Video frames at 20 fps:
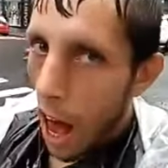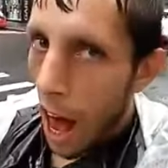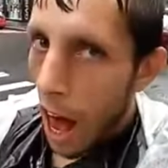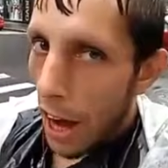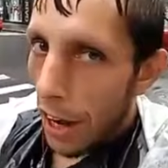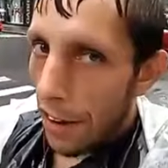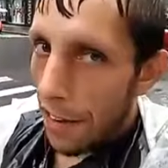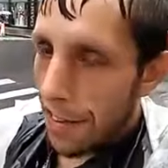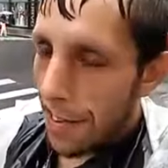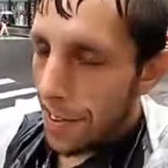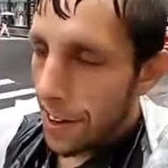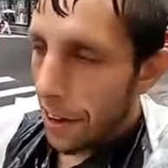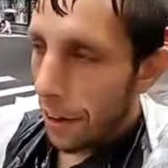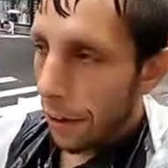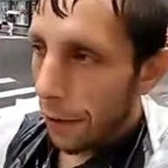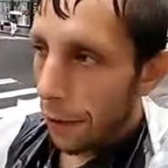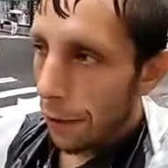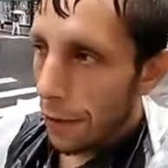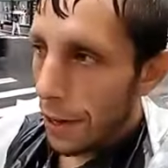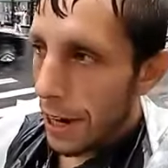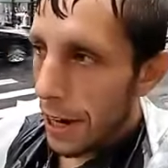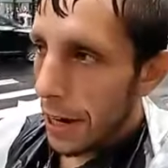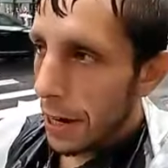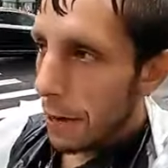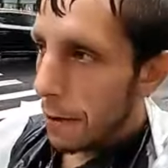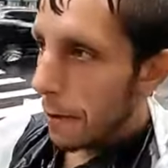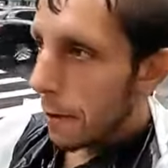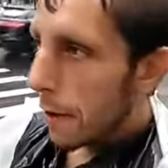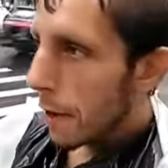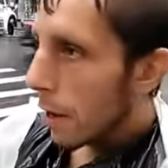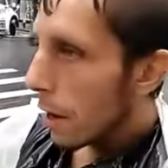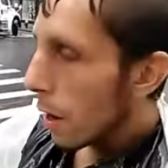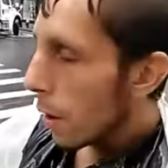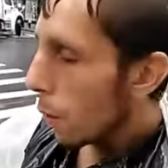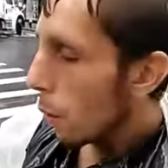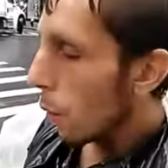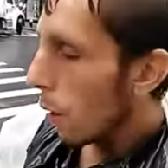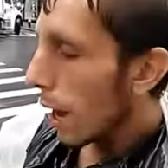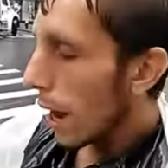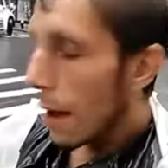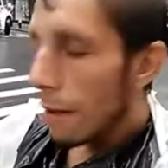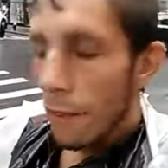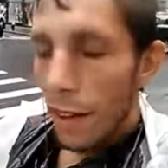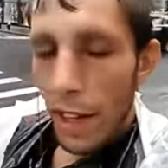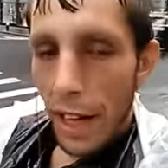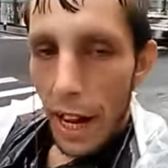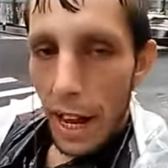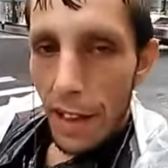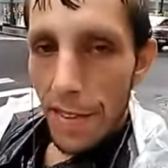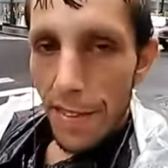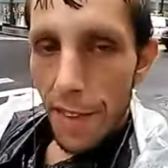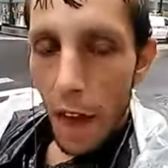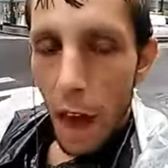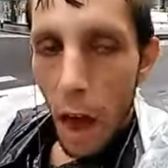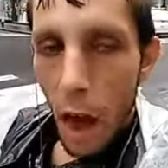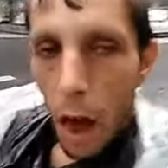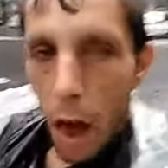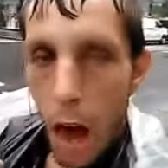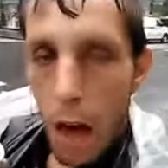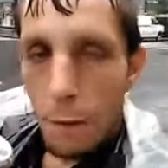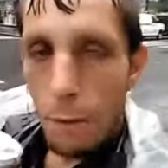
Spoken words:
honest Hillary. Whatever, kids.